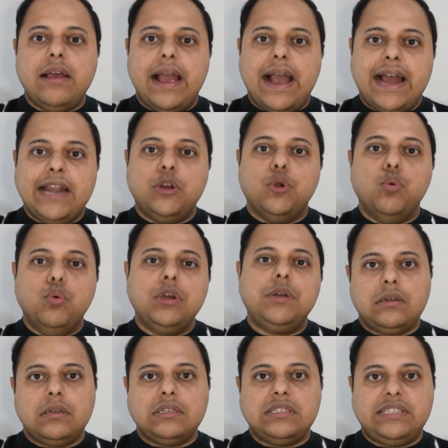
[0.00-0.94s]
and would
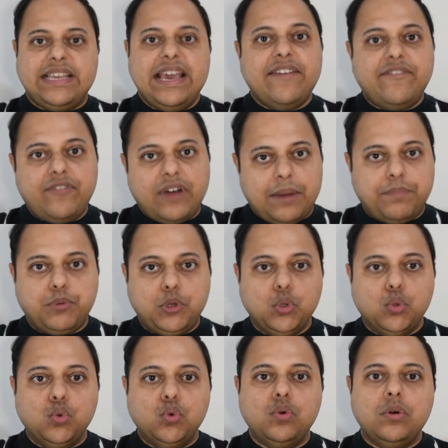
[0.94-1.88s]
save up
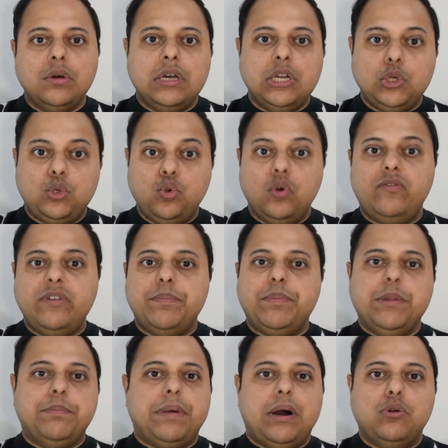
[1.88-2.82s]
to
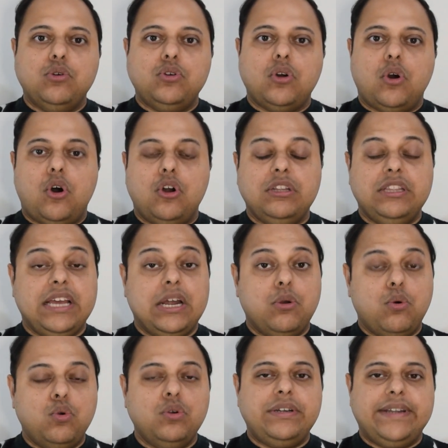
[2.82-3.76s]
£250 on their
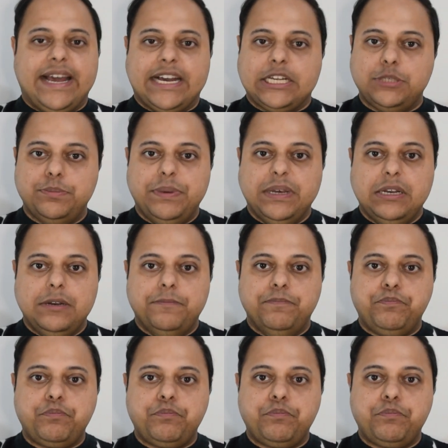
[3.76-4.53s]
own tax bill.